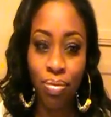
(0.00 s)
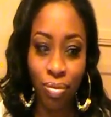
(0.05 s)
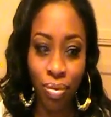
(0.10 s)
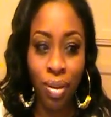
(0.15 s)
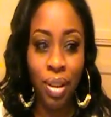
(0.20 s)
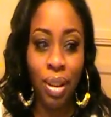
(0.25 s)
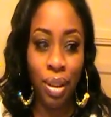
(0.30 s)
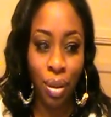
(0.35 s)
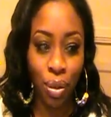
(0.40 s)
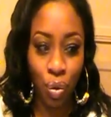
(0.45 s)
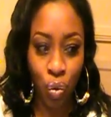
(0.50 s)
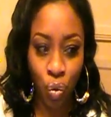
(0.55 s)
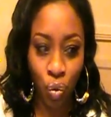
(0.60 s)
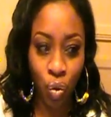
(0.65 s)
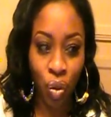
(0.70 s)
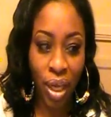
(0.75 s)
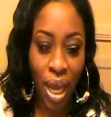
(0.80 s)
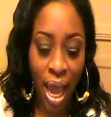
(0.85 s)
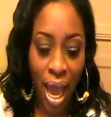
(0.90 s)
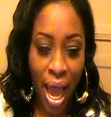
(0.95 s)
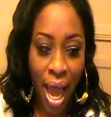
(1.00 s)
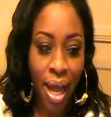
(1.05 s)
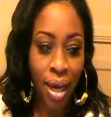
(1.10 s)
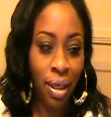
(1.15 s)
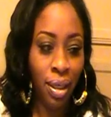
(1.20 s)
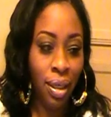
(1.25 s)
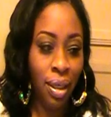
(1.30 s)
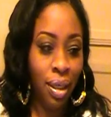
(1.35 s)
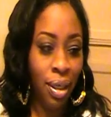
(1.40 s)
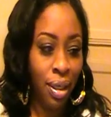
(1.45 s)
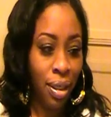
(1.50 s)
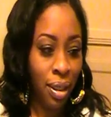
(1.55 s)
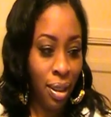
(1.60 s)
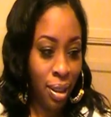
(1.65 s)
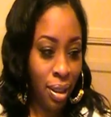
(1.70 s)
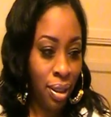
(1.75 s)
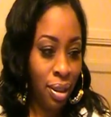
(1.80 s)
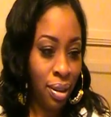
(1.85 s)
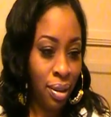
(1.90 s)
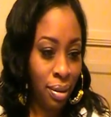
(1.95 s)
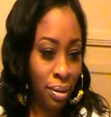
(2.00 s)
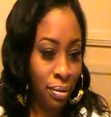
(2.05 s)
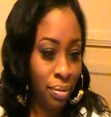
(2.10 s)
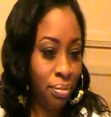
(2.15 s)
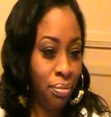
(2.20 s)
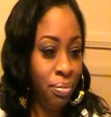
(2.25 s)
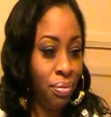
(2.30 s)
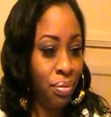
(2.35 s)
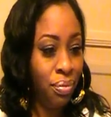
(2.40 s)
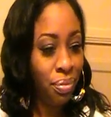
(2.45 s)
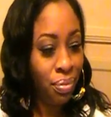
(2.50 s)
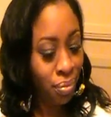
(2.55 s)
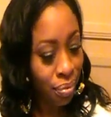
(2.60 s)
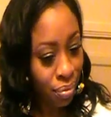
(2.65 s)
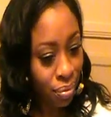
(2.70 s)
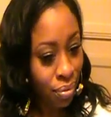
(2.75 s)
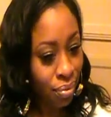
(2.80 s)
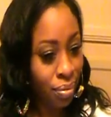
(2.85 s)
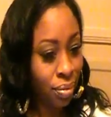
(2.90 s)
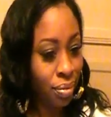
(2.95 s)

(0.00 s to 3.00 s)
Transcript: just got. Um, hmm.